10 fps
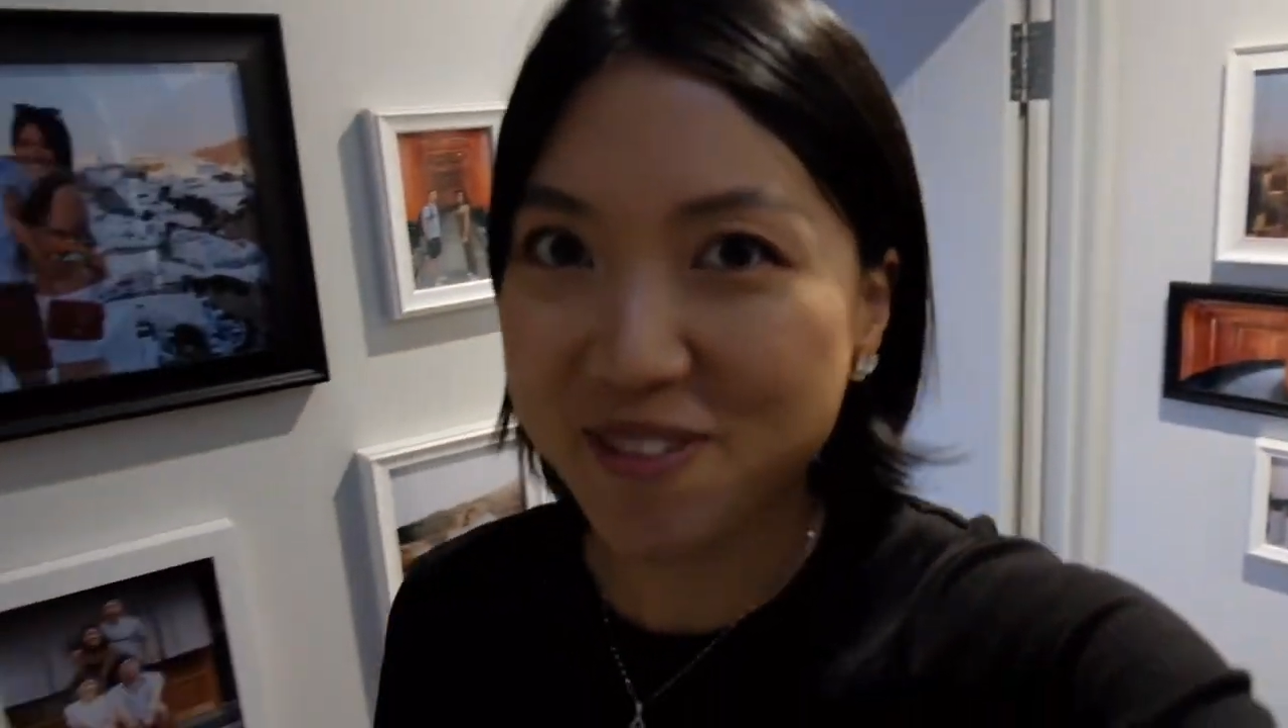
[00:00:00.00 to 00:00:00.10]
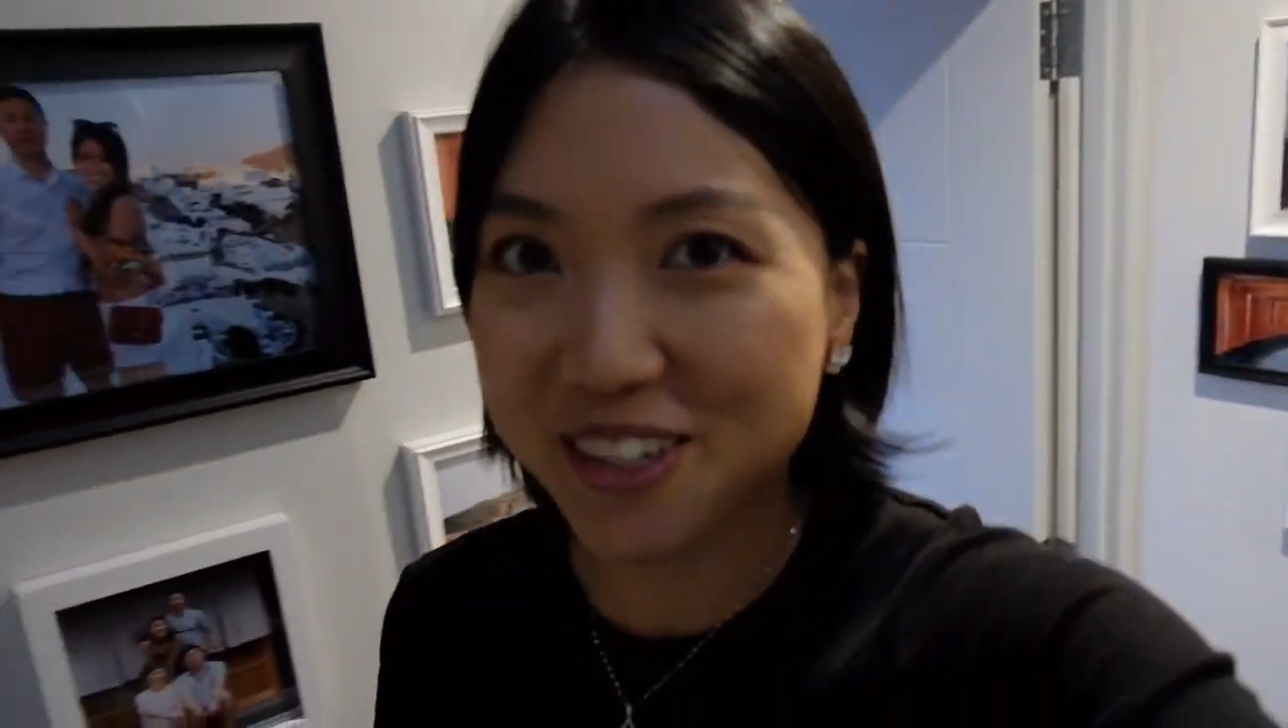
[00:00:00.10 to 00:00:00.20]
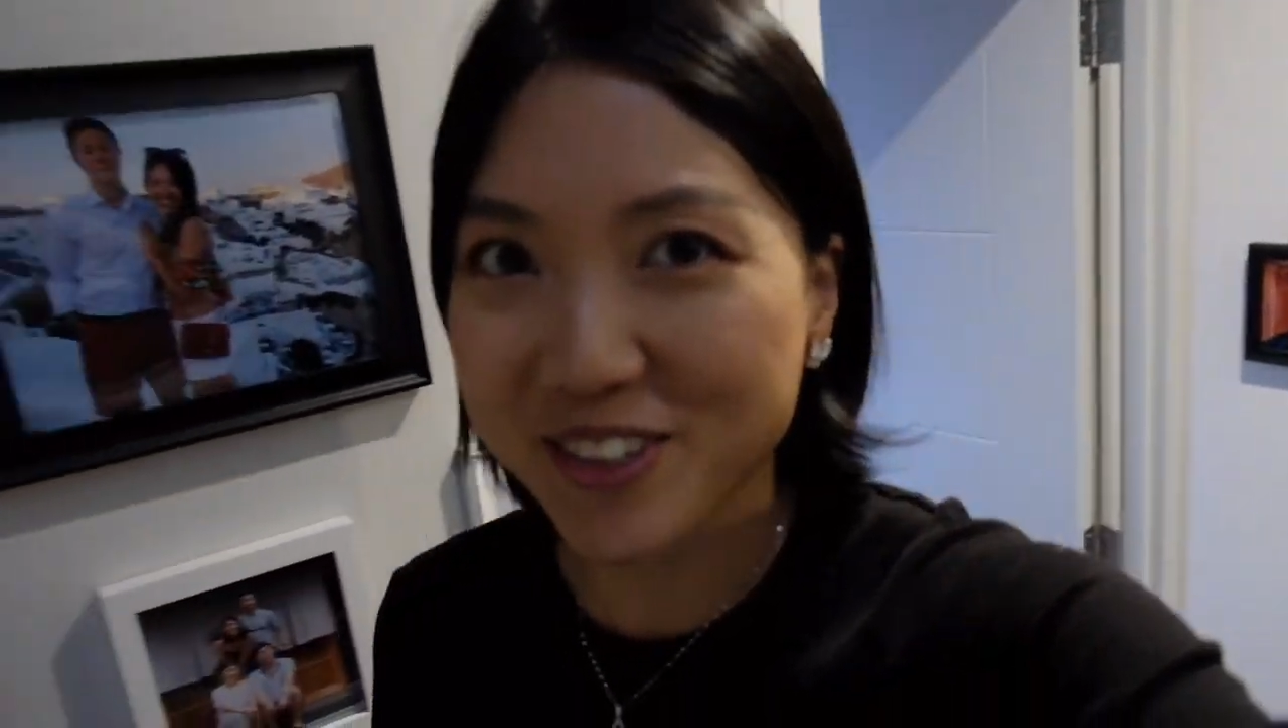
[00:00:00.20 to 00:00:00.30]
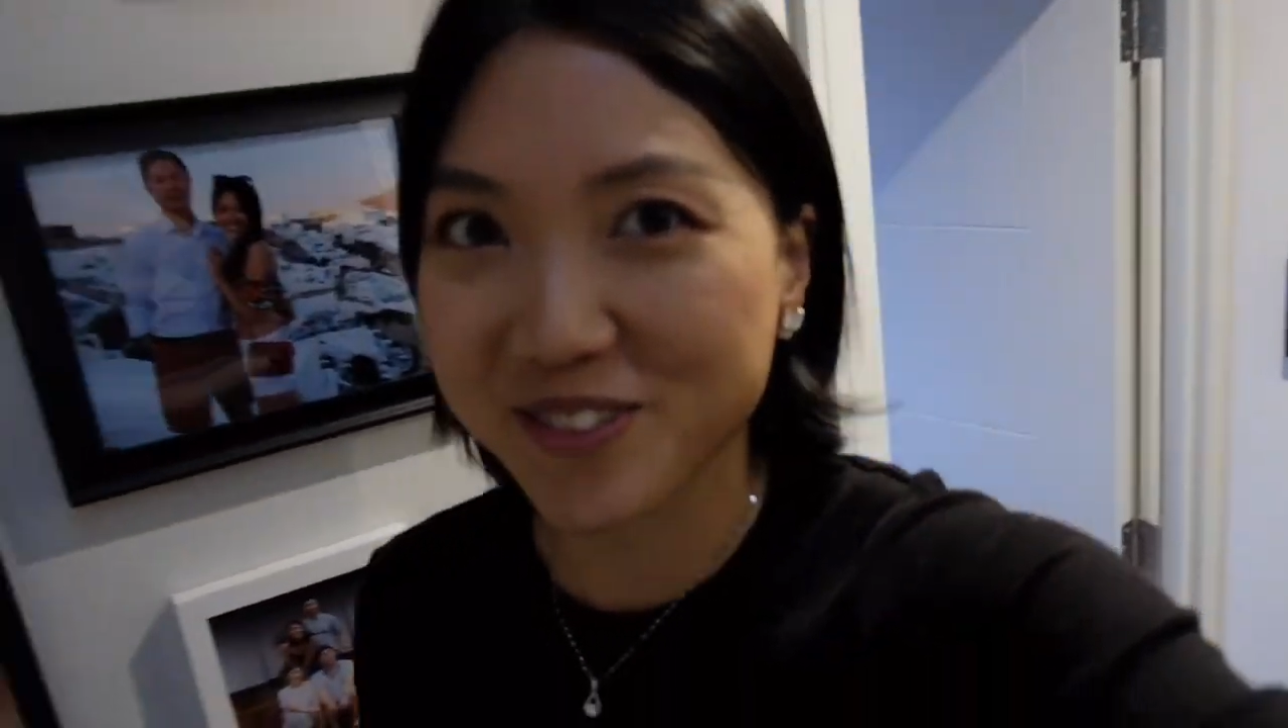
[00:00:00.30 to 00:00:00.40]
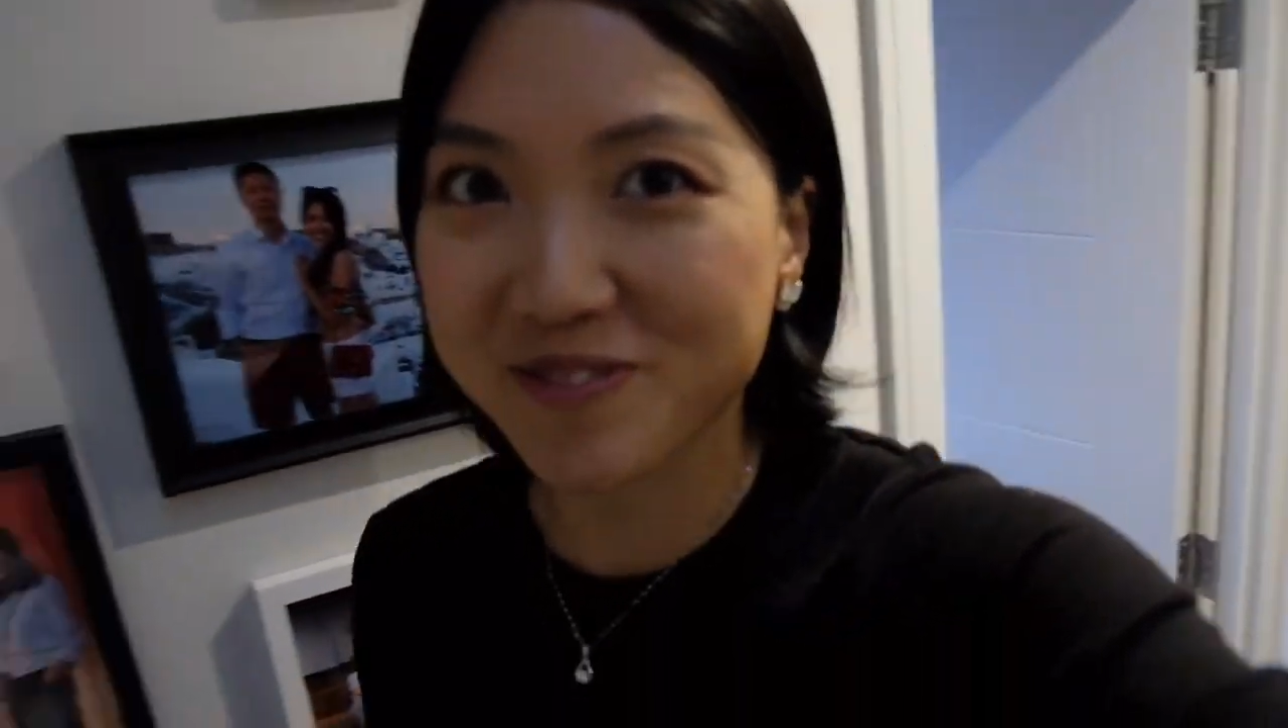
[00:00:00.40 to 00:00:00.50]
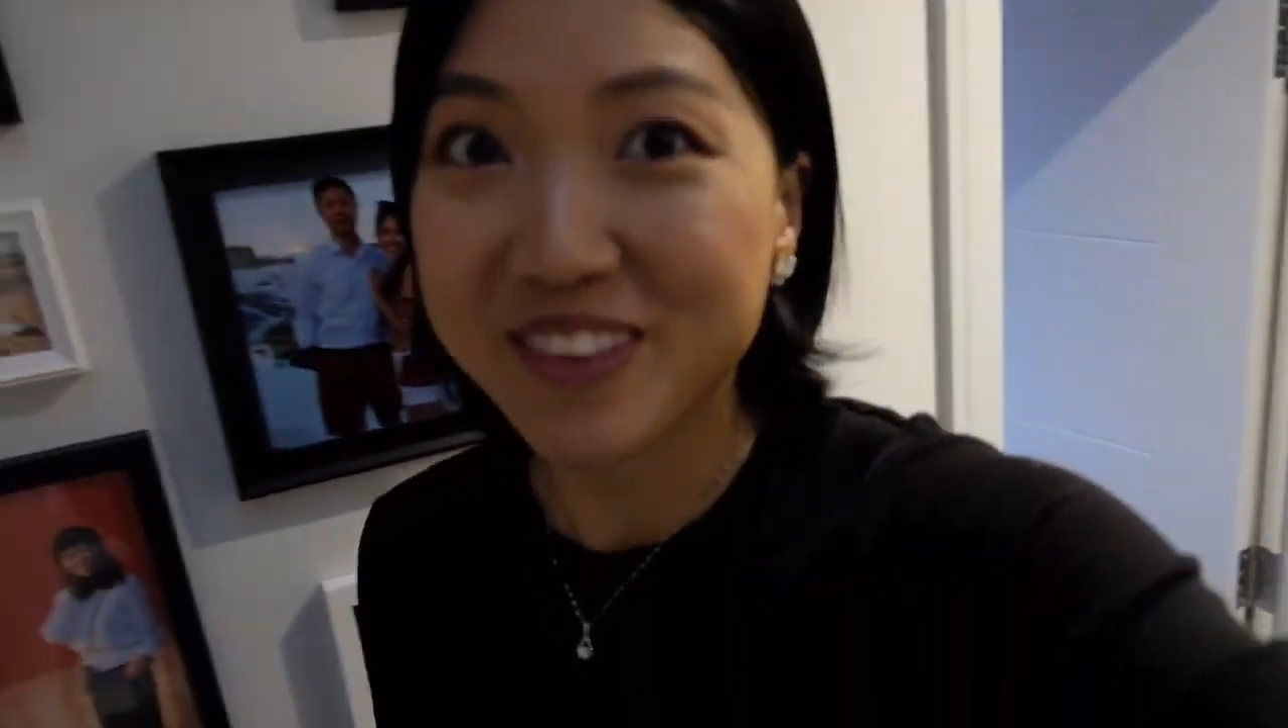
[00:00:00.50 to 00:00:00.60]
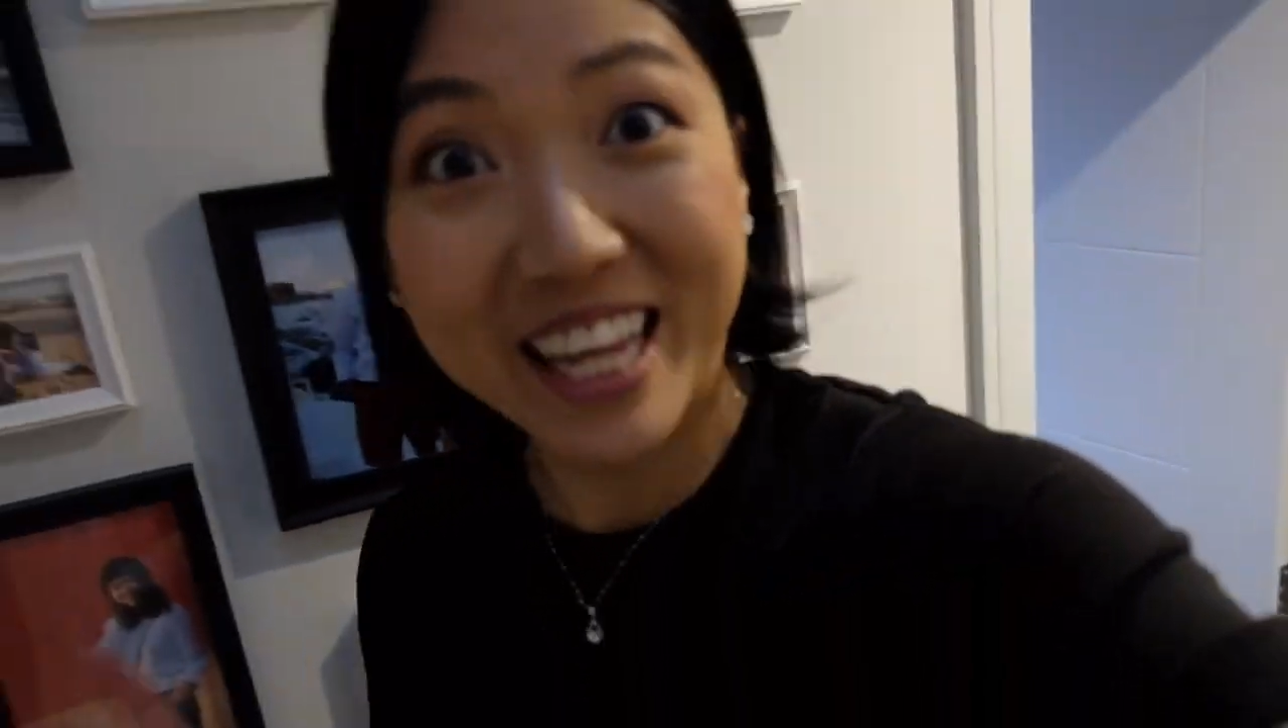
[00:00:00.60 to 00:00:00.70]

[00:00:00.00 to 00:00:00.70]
bedroom.